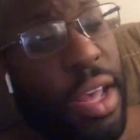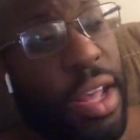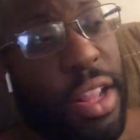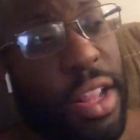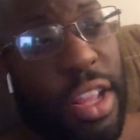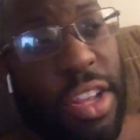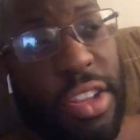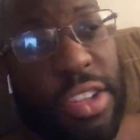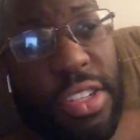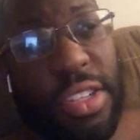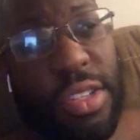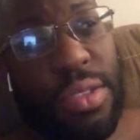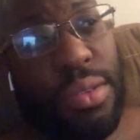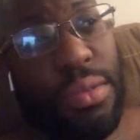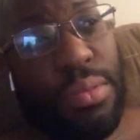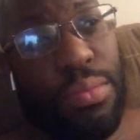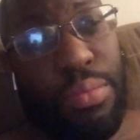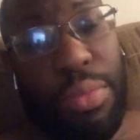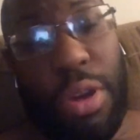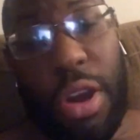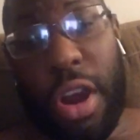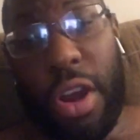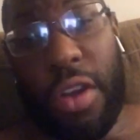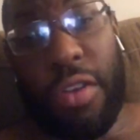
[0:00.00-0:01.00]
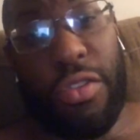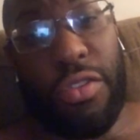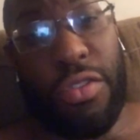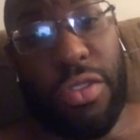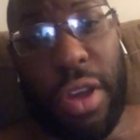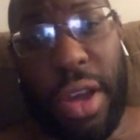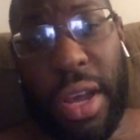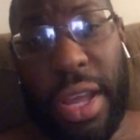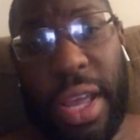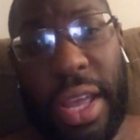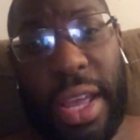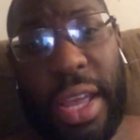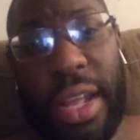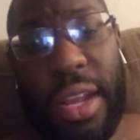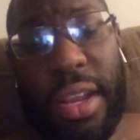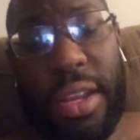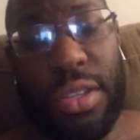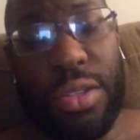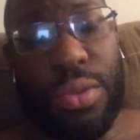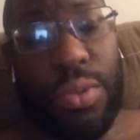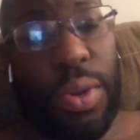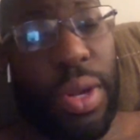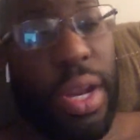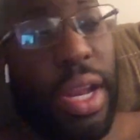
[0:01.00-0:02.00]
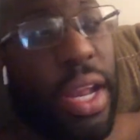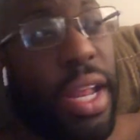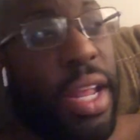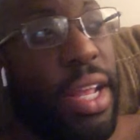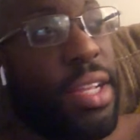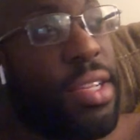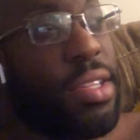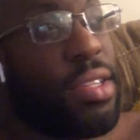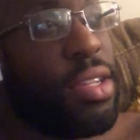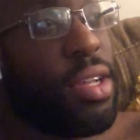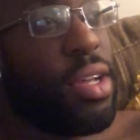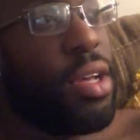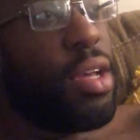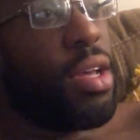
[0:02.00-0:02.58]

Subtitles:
It's just part of trucking. It is what it is.